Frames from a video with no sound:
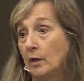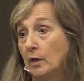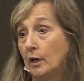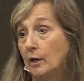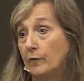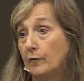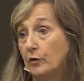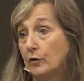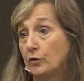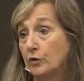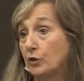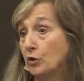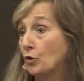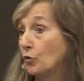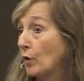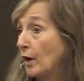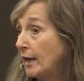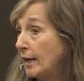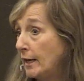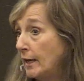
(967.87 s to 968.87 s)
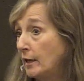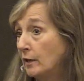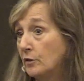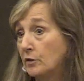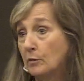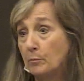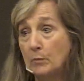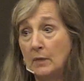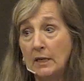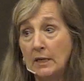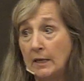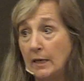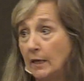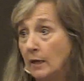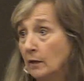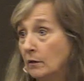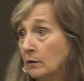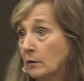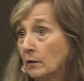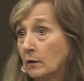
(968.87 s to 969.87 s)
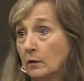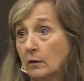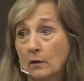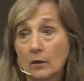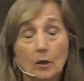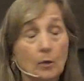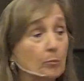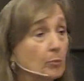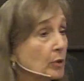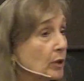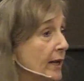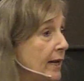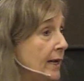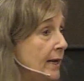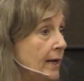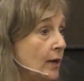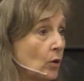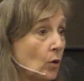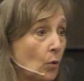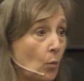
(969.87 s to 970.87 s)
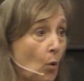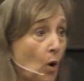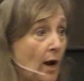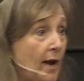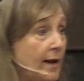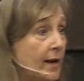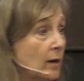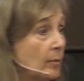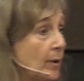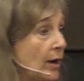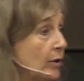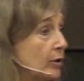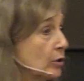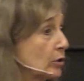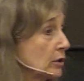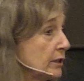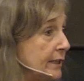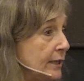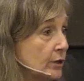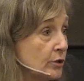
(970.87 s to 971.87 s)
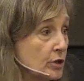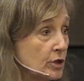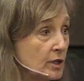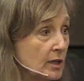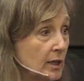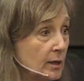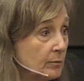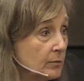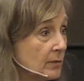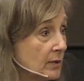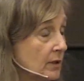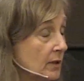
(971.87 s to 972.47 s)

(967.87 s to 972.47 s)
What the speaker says: if you're degrading, demeaning, complaining, or whining about your leadership,